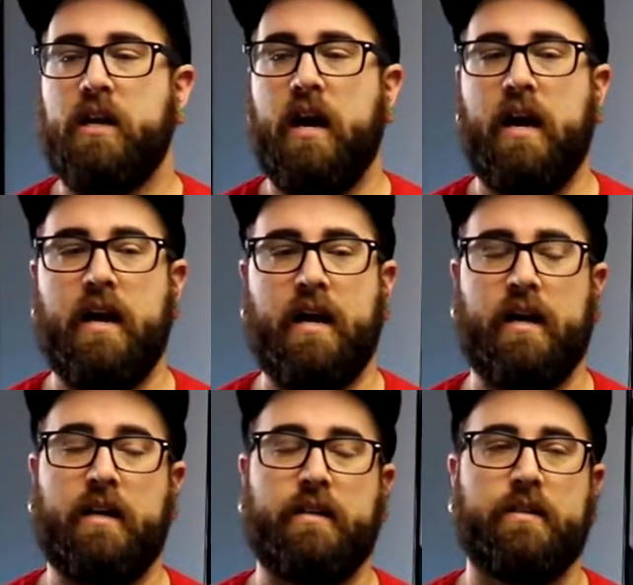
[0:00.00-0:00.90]

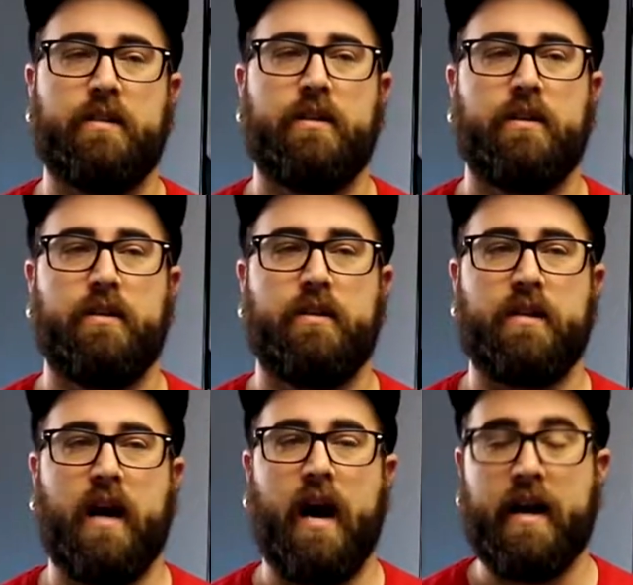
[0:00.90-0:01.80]
and
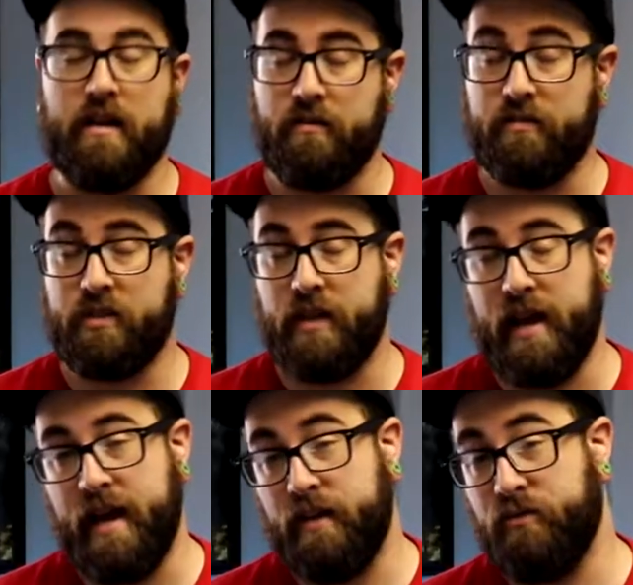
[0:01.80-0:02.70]
the items
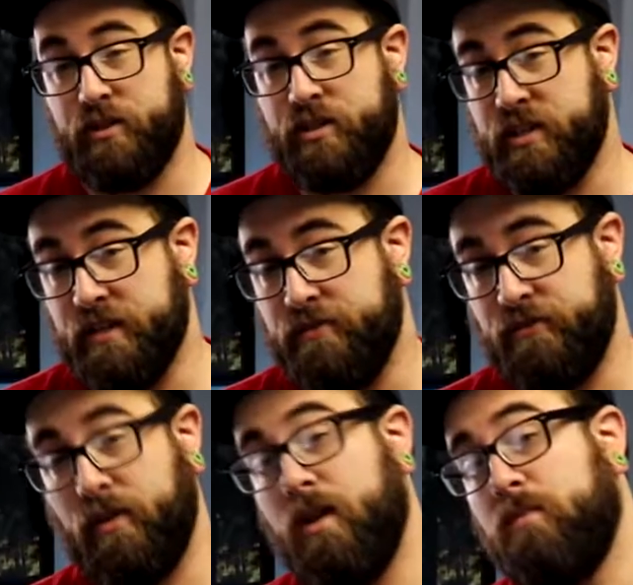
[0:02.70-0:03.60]
they had received
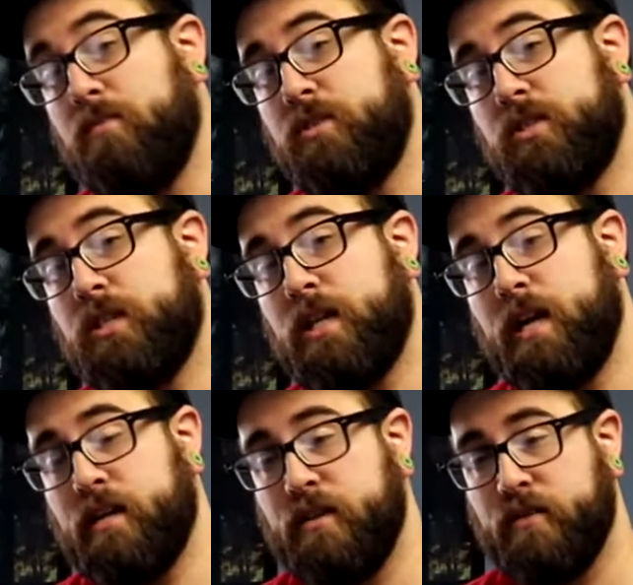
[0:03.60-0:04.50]
from
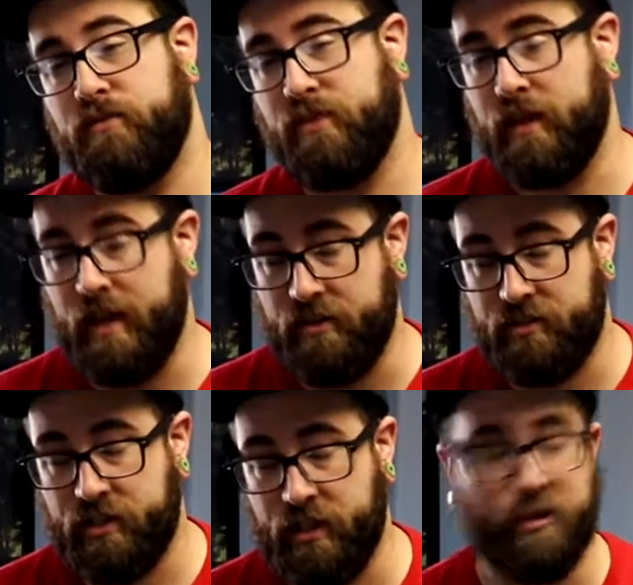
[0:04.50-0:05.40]
said
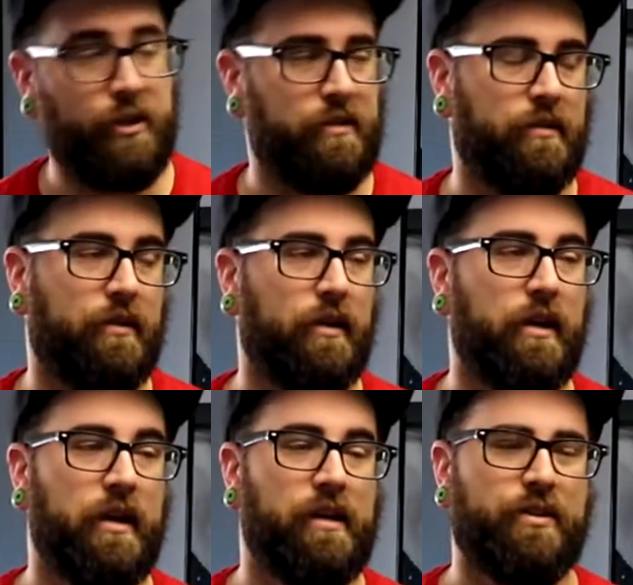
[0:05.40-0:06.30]
funhouse dungeon.
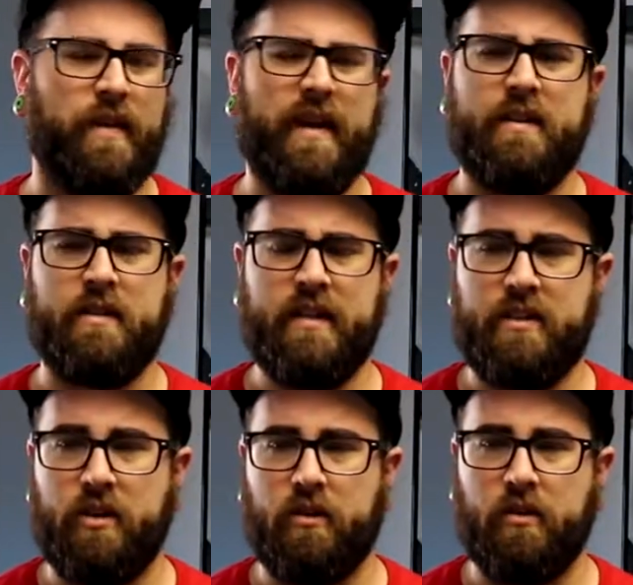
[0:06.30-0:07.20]
So that
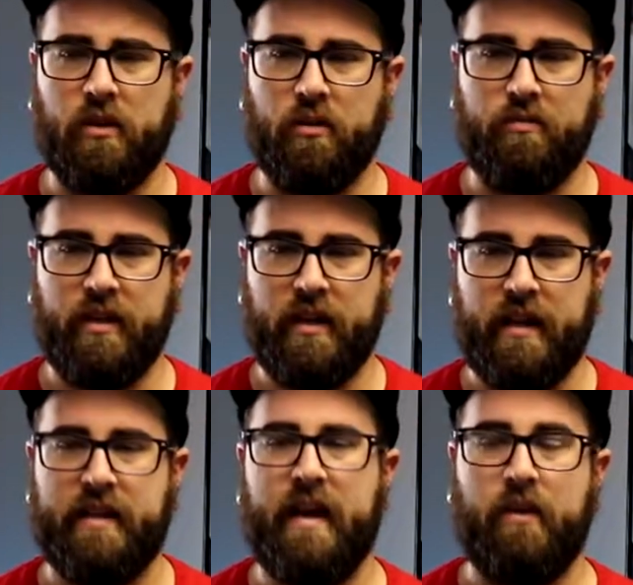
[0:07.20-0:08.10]
took a little bit,
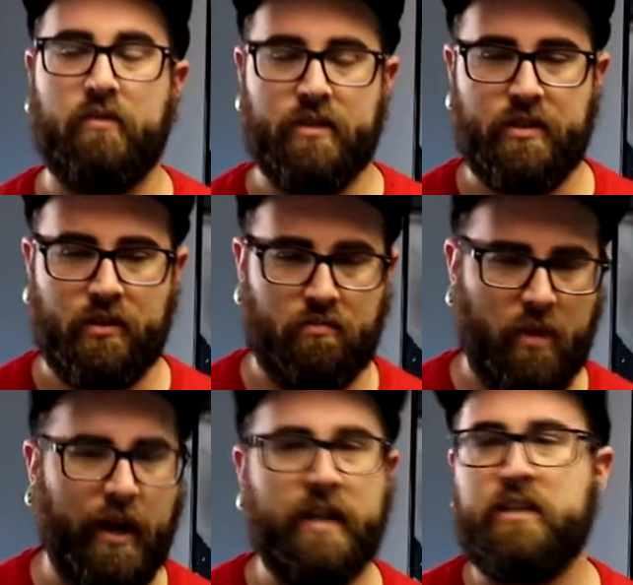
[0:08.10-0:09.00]
and that was
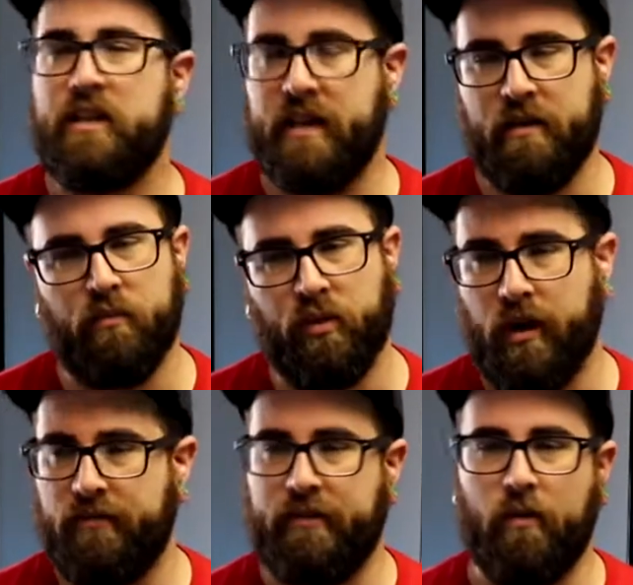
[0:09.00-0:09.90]
easy to
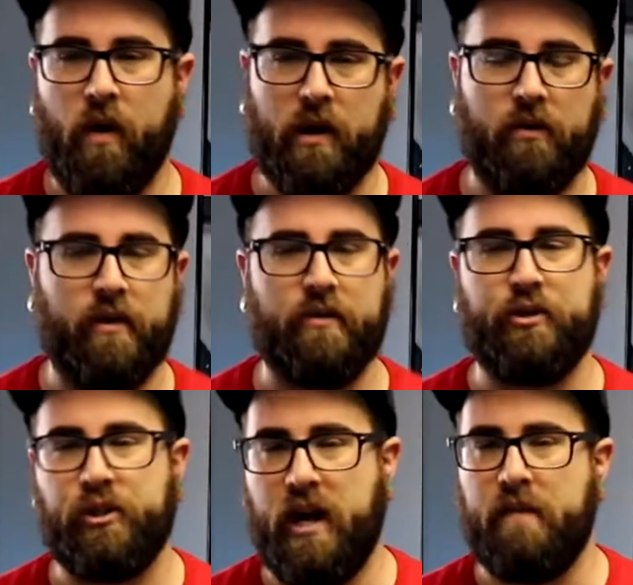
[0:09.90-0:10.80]
improv. They're walking around to
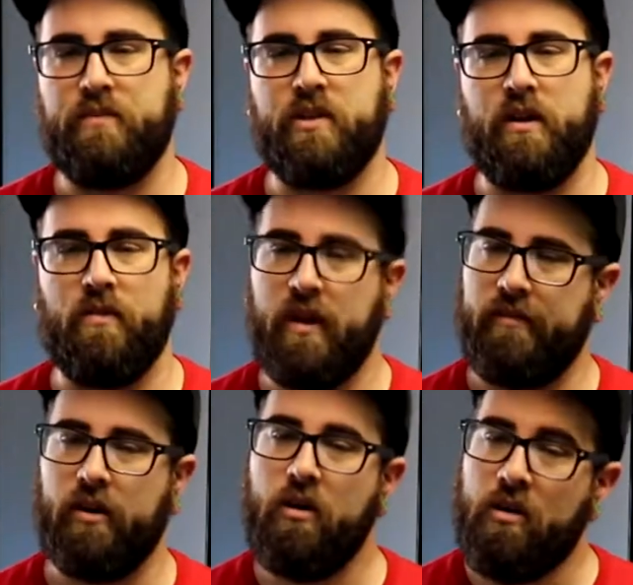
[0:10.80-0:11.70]
shops,
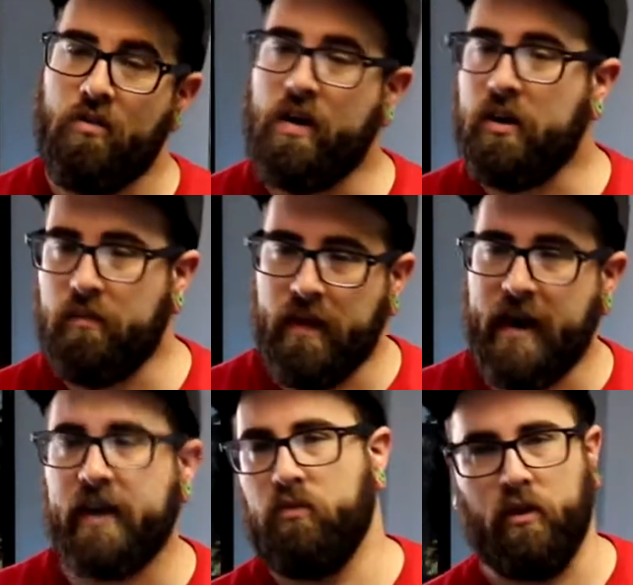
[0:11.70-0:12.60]
whatever. Oh, welcome
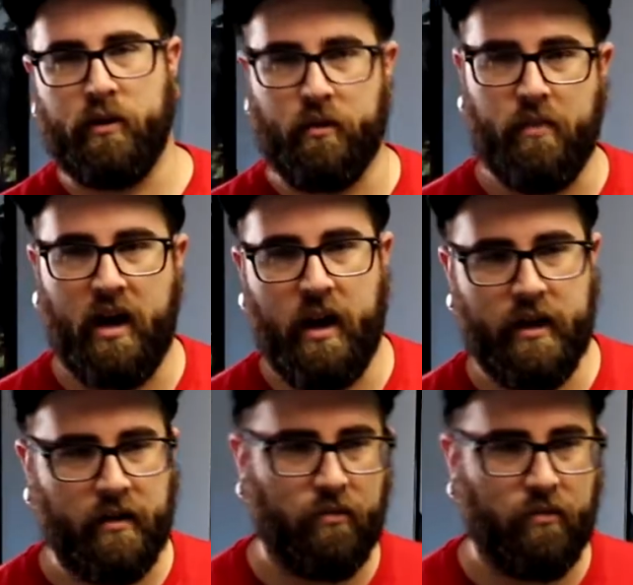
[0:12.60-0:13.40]
back. What are you buying?